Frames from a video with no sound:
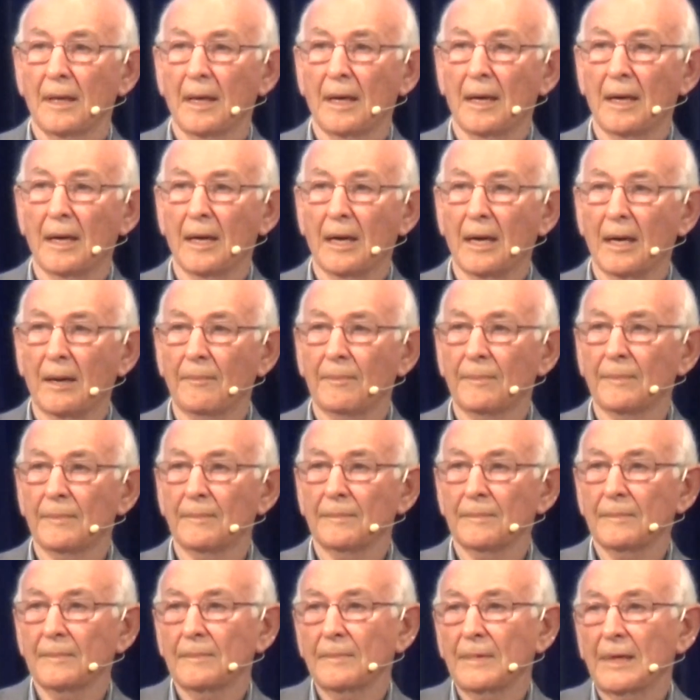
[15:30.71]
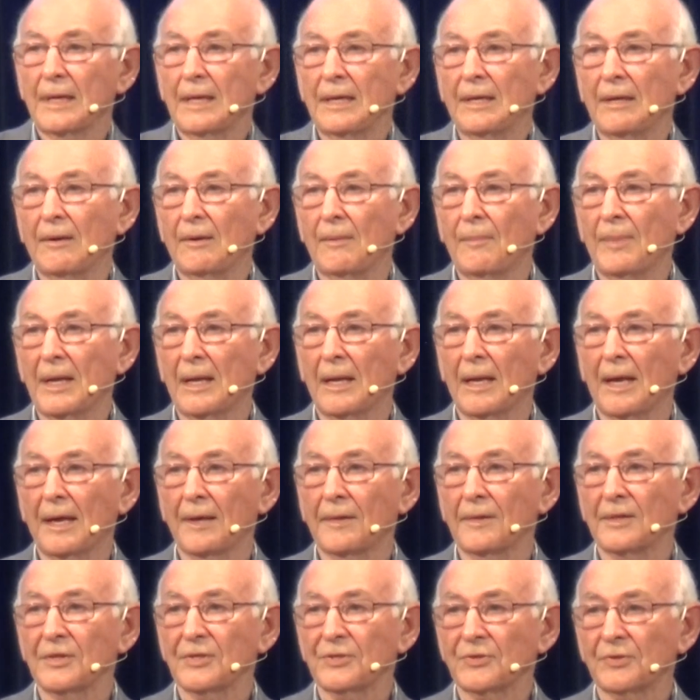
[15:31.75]
A bit
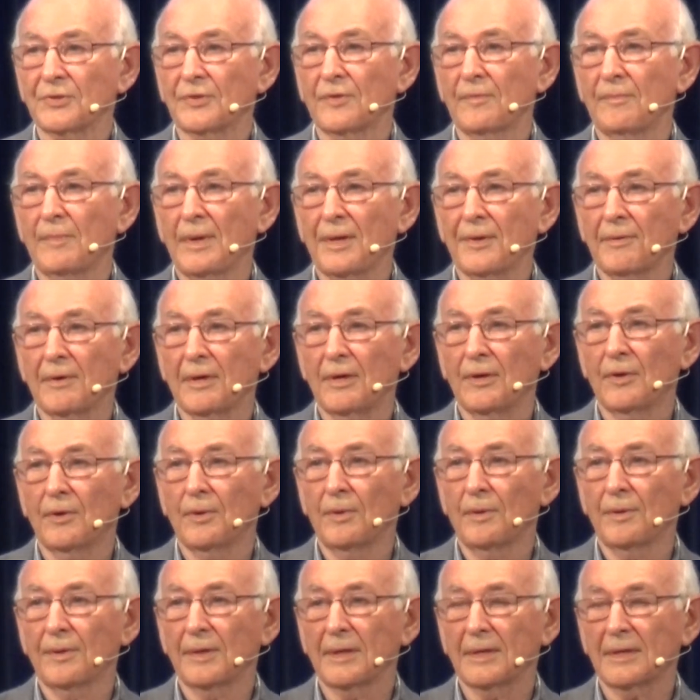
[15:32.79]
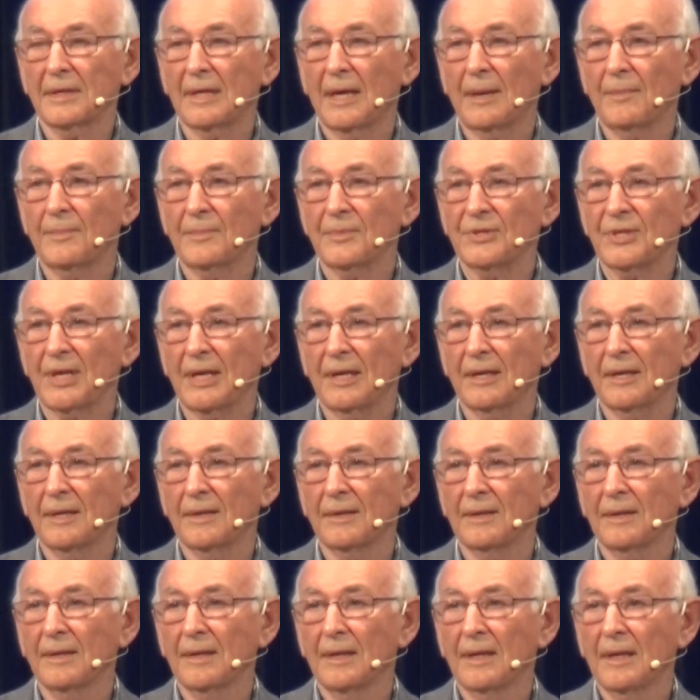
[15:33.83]
like the sort of mother-in-law that comes in and